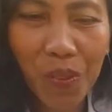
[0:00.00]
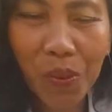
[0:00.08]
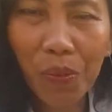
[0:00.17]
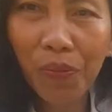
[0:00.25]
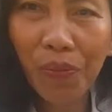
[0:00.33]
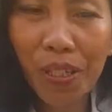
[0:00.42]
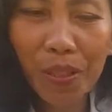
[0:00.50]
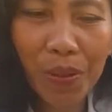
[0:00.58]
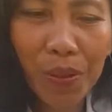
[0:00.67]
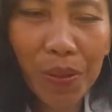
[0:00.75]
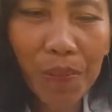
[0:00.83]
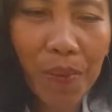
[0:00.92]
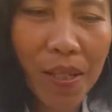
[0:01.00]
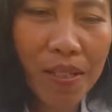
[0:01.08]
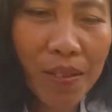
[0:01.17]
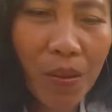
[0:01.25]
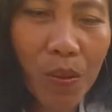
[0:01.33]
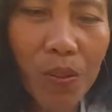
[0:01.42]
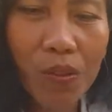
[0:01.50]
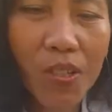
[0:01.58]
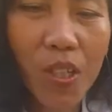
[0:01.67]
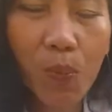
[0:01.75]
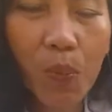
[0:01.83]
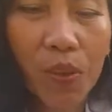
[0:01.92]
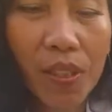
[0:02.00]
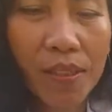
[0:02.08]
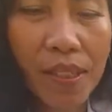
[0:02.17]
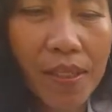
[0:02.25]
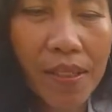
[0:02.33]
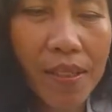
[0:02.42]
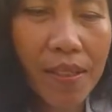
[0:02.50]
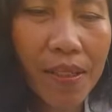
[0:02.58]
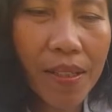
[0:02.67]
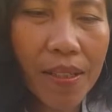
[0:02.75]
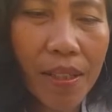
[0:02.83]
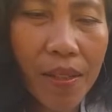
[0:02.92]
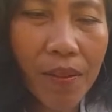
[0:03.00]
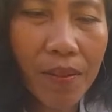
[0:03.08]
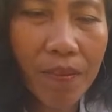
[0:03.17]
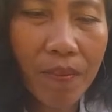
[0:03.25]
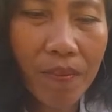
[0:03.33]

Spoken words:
to feed to your plants. So you just put it in here in the gallon.